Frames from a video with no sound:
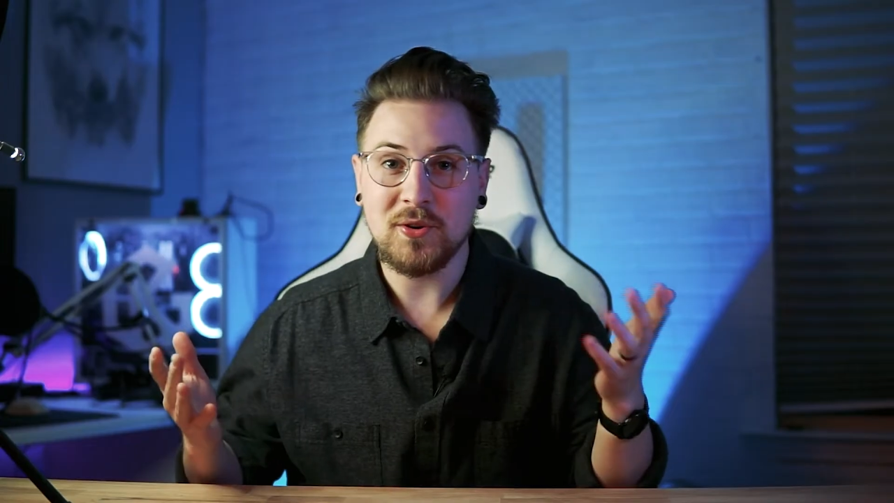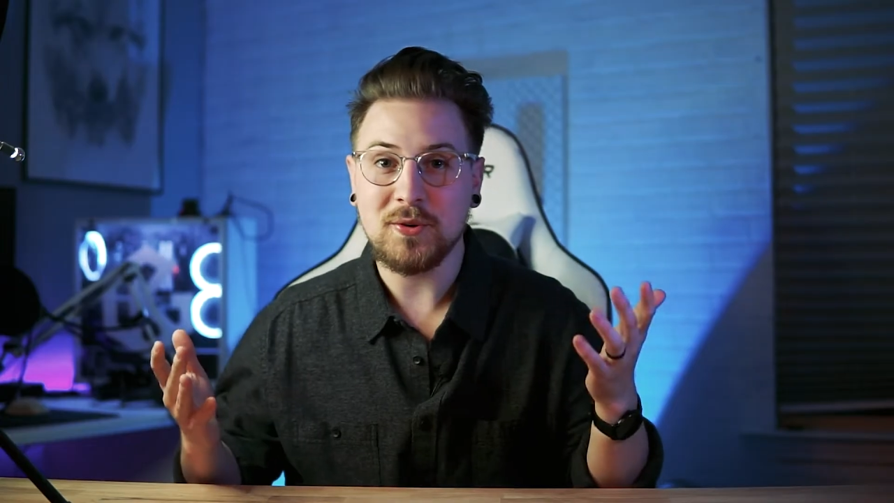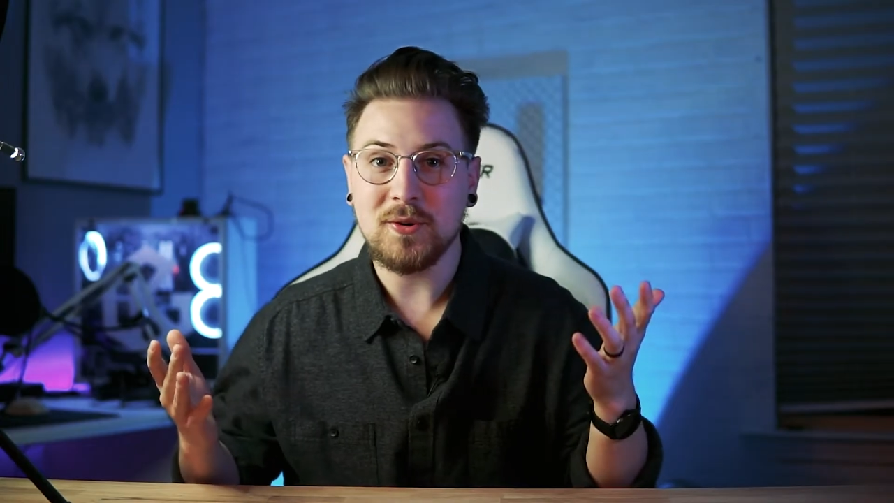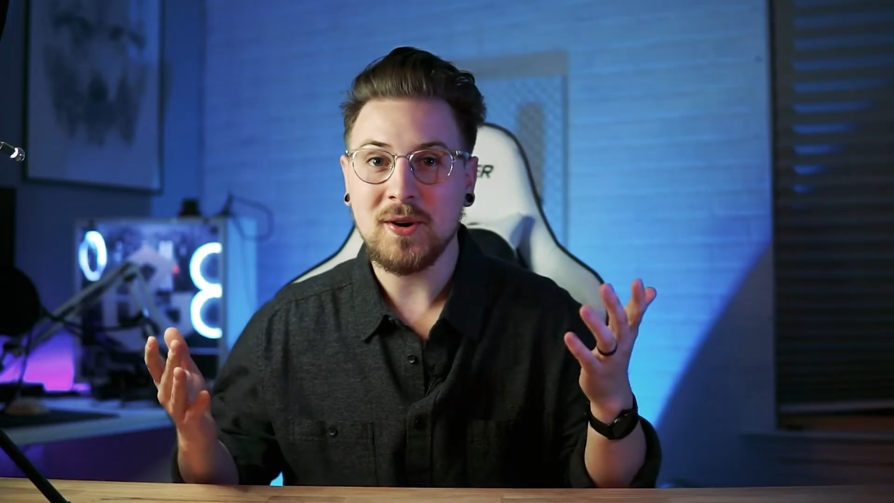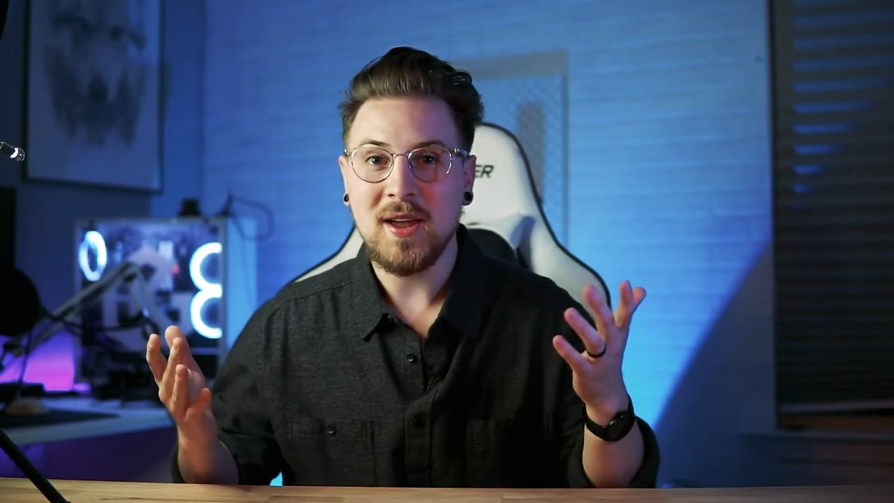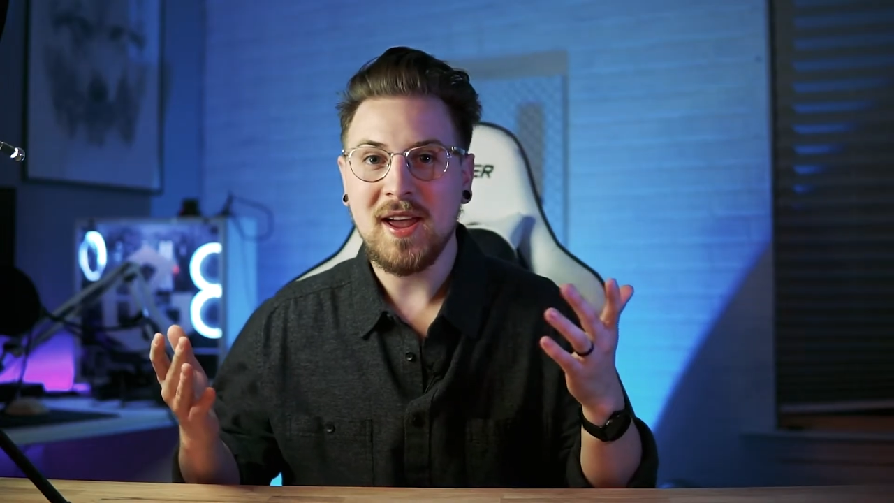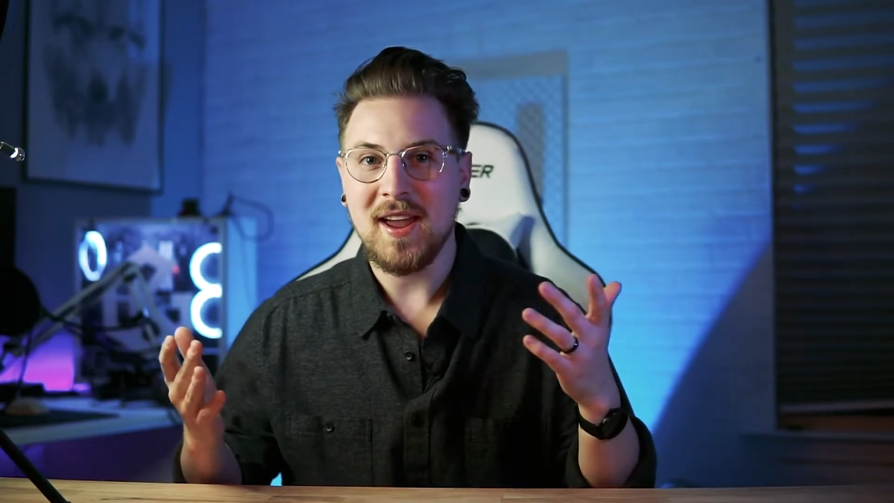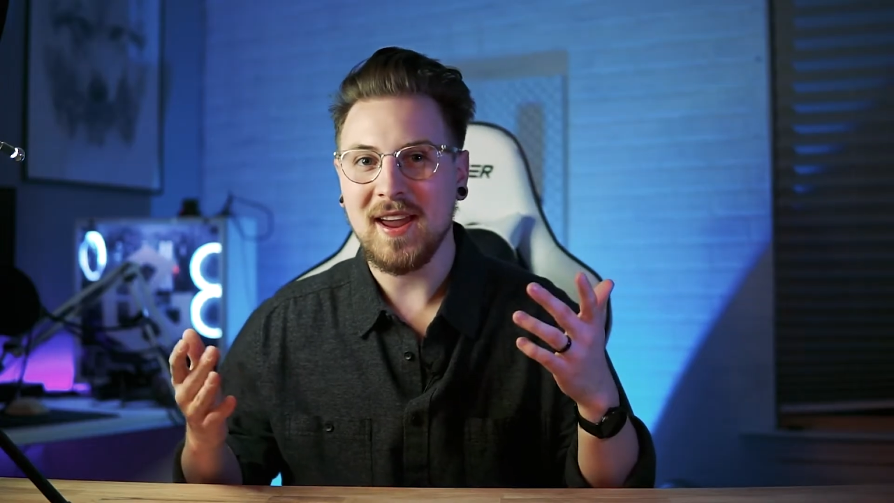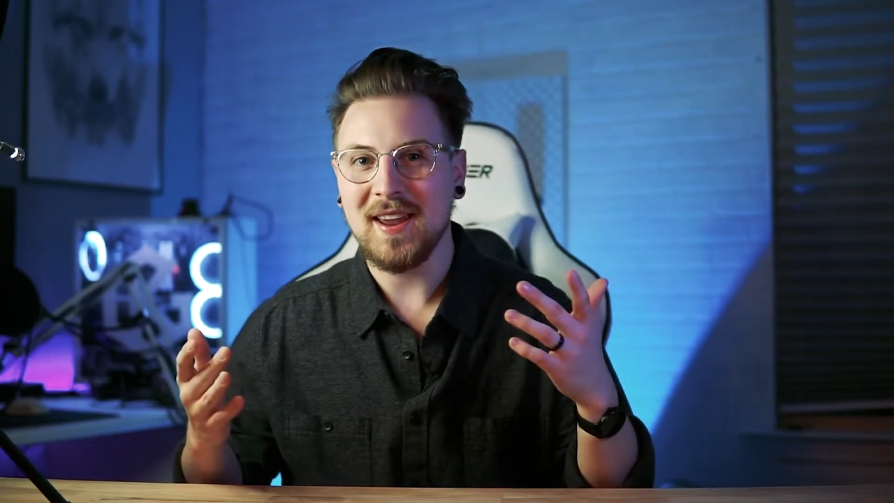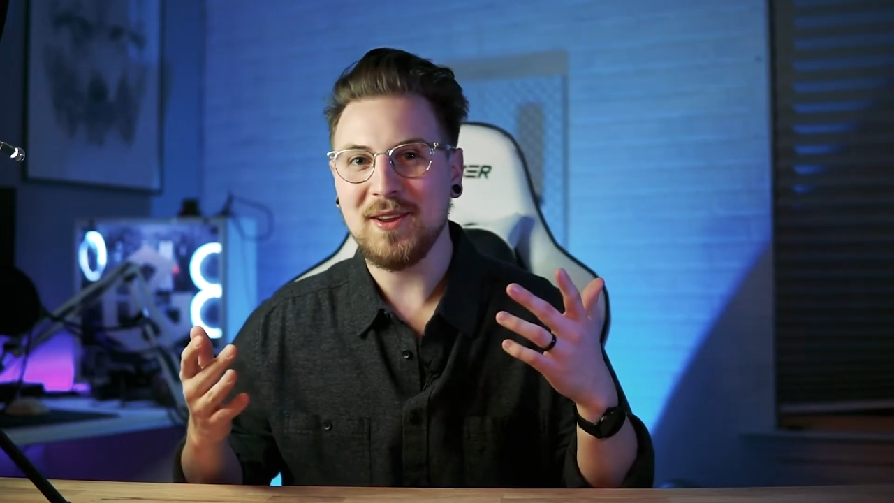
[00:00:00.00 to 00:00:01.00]
cool,
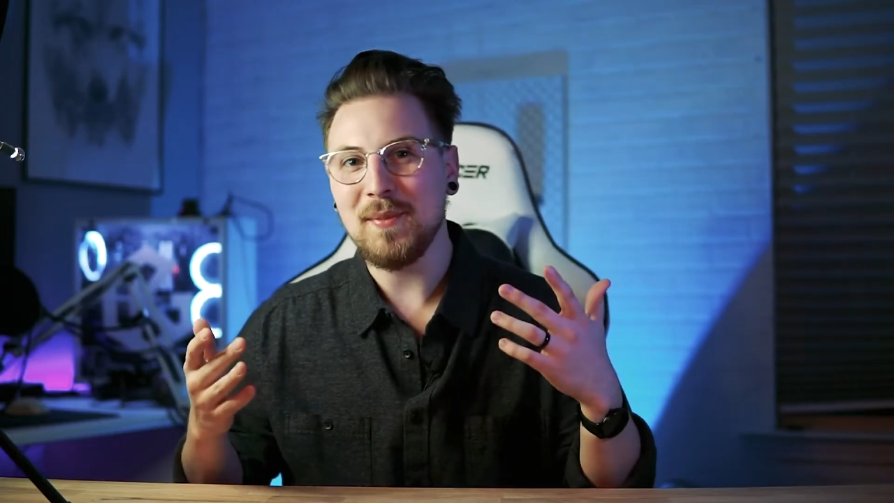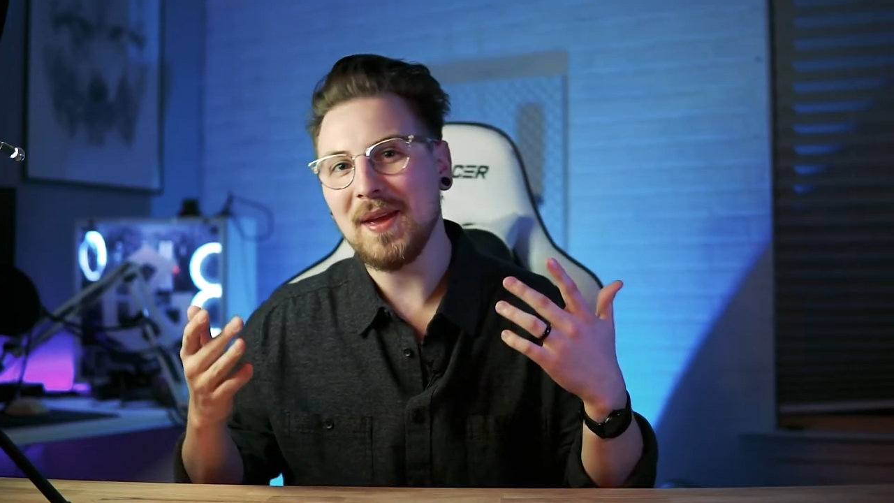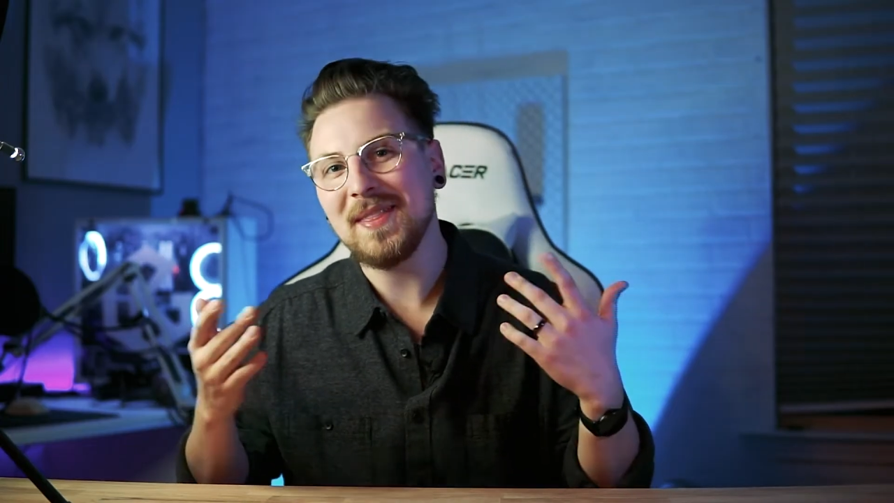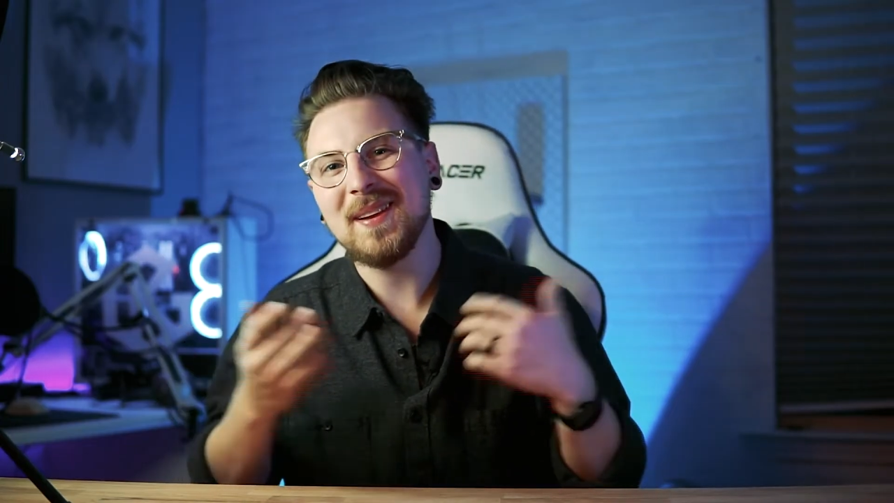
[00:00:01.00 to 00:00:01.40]
and you might